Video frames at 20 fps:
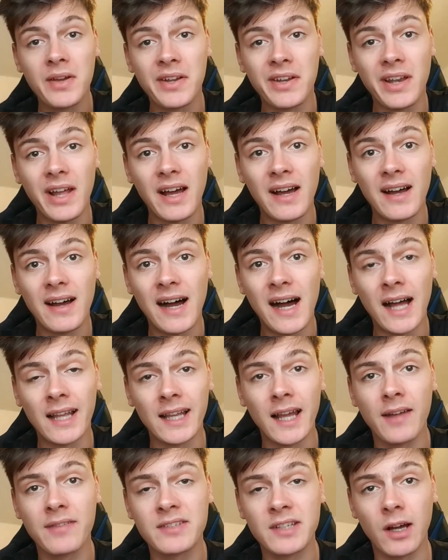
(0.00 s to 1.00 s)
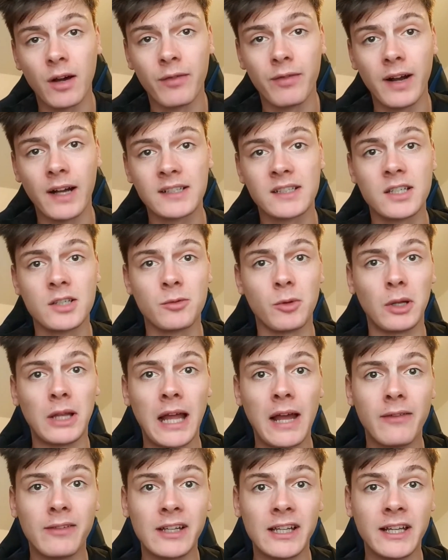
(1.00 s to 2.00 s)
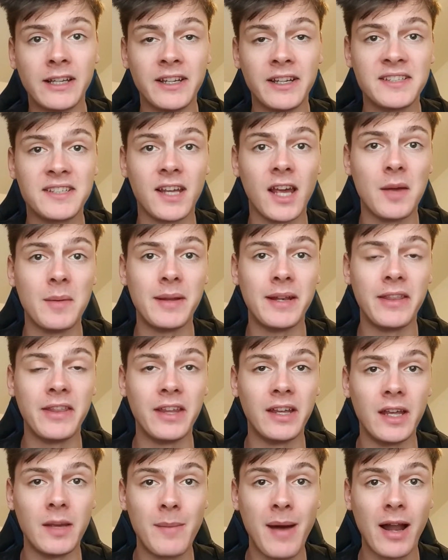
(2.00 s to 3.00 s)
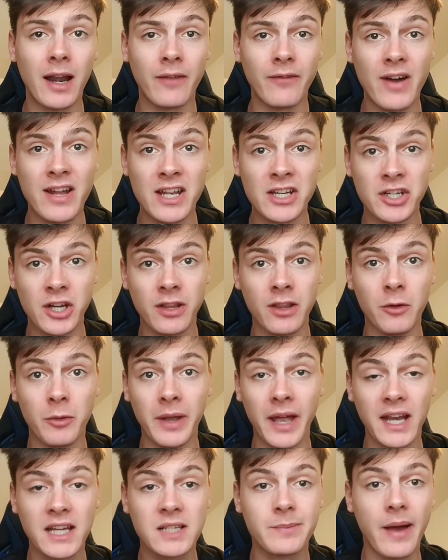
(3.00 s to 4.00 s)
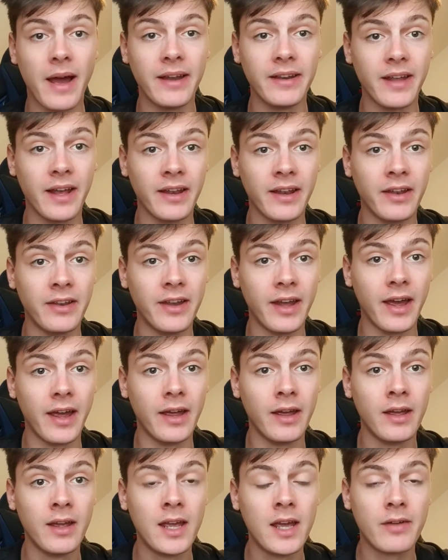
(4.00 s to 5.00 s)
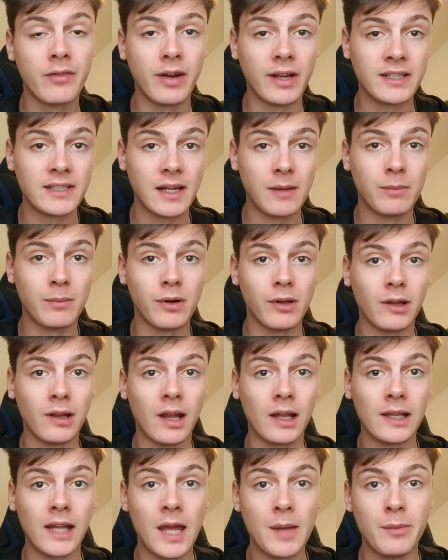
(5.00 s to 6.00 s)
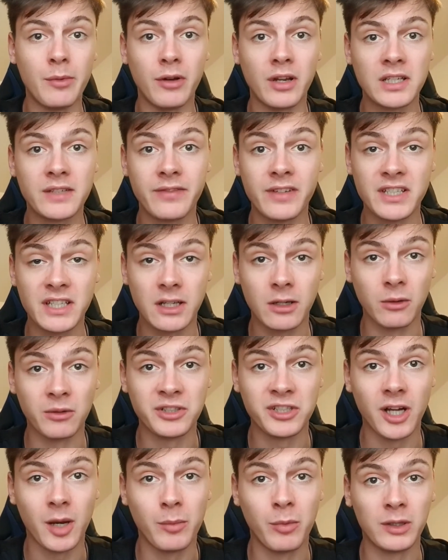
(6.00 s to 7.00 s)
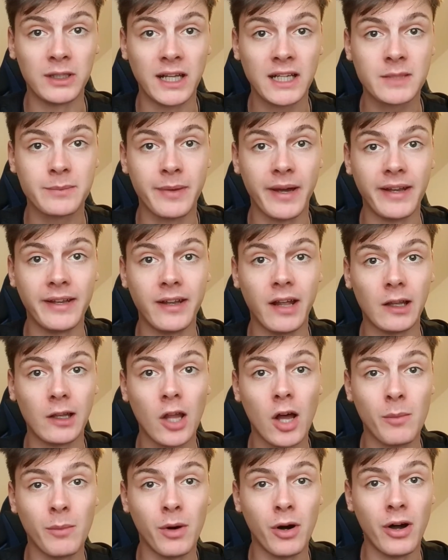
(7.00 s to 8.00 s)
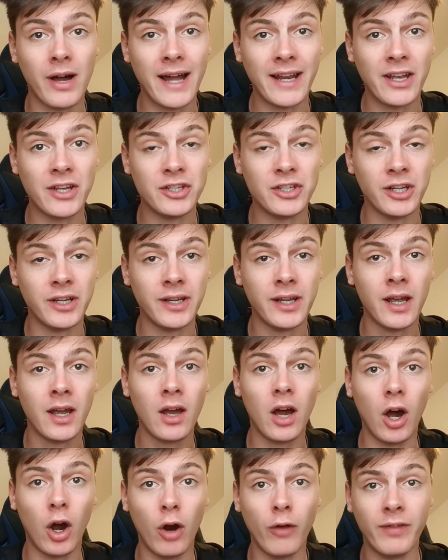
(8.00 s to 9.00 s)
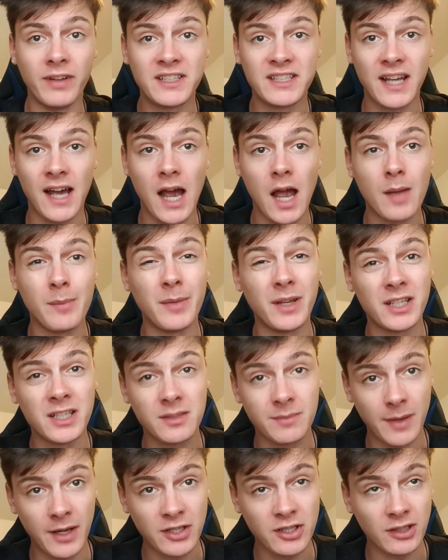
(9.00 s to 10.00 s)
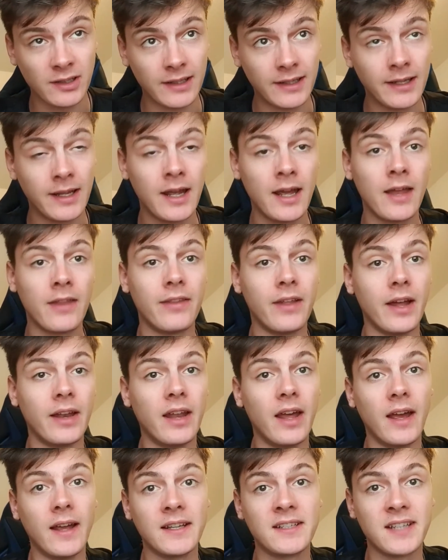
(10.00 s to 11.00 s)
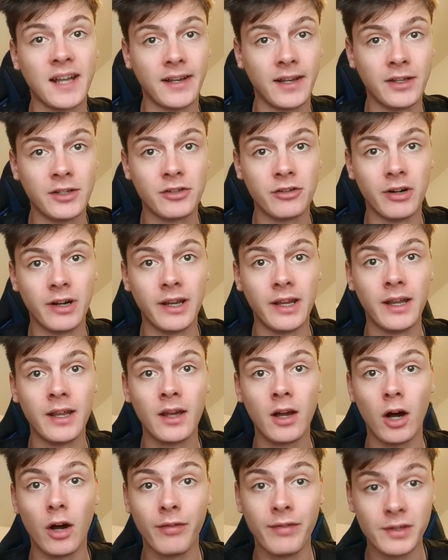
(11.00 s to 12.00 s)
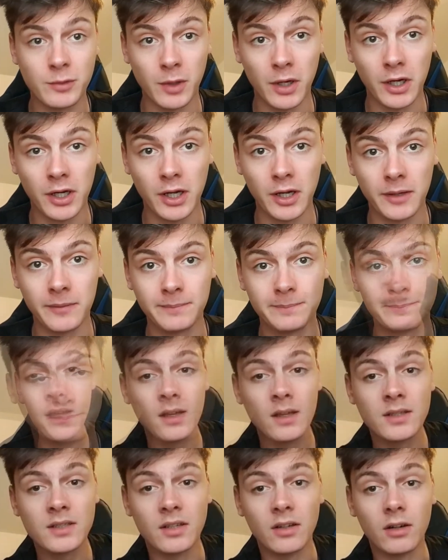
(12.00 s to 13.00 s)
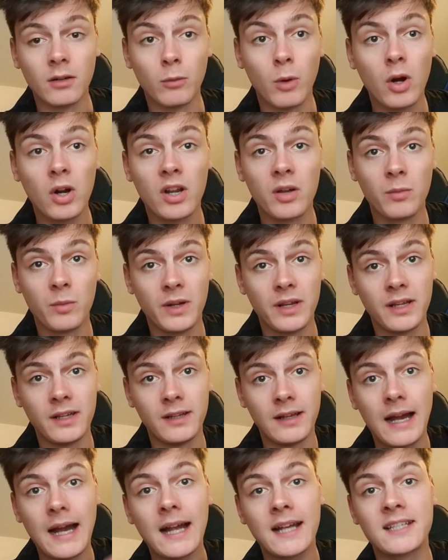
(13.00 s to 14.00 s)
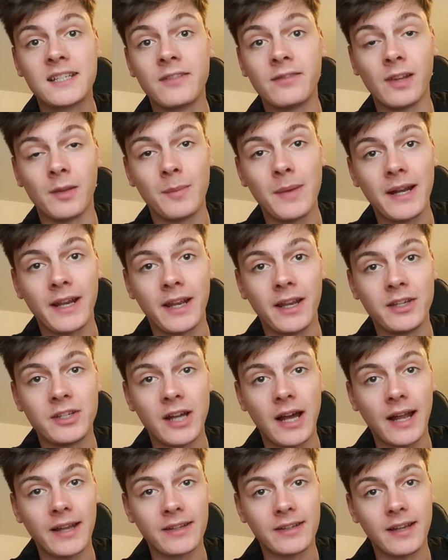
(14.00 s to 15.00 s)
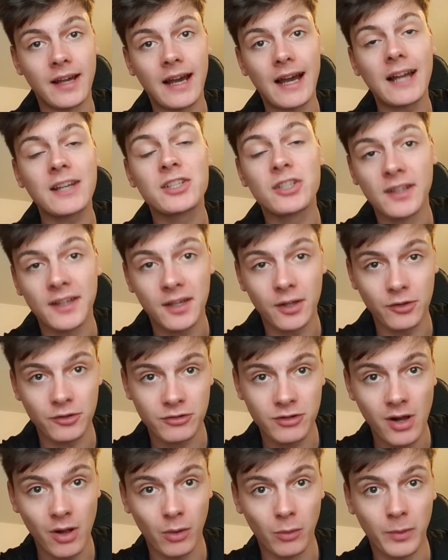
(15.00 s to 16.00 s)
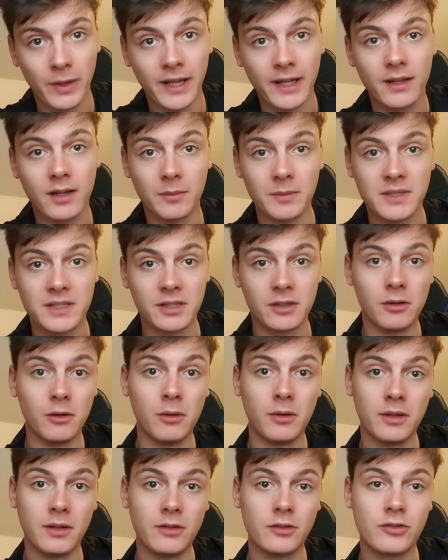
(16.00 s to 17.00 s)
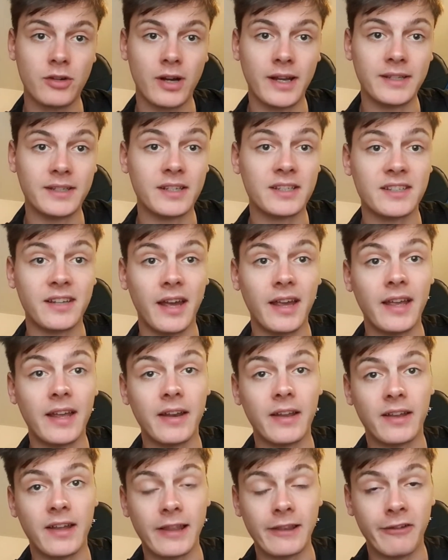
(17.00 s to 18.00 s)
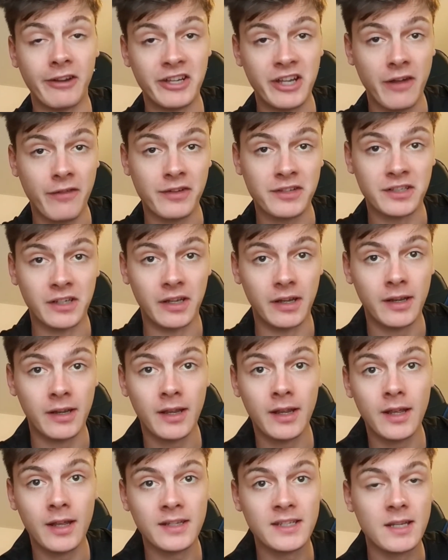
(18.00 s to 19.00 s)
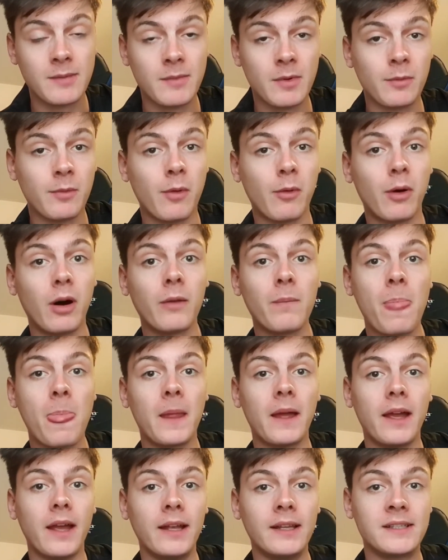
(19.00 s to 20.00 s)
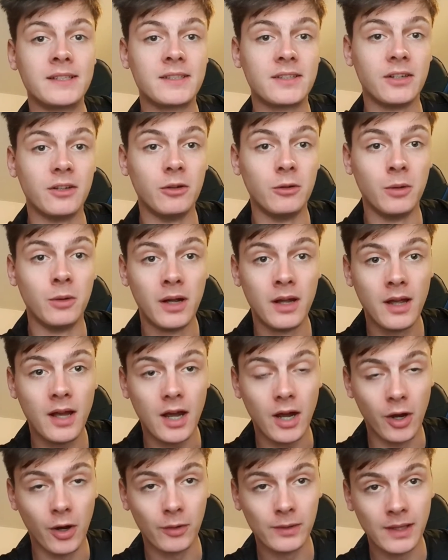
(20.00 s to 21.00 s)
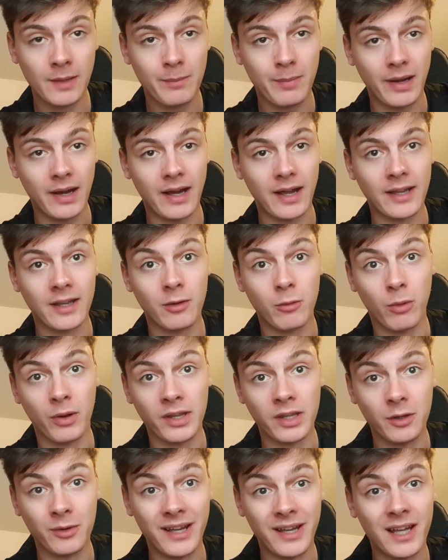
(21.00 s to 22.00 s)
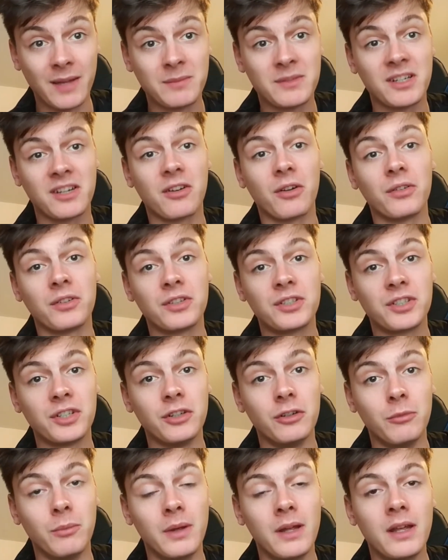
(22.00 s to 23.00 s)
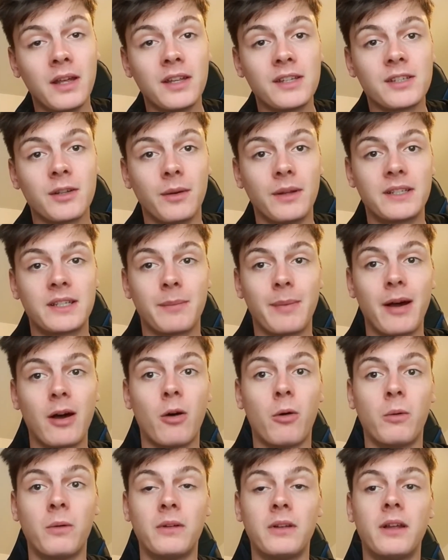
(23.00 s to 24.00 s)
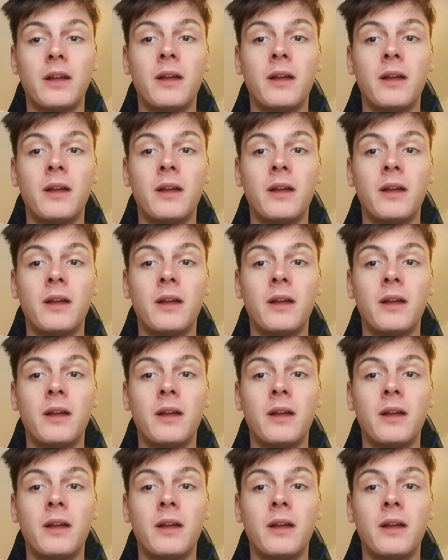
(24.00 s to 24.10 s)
Now, our lifestyle factors will heavily determine the amount of energy that we expend in a day. For example, a labourer's physical job will expend a lot more energy over time, especially than a sedentary office worker. So what can we actively manage and actually control when it comes to trying to stay in a calorie deficit? Tip number 1 is to only buy what you aim to consume. So it's about,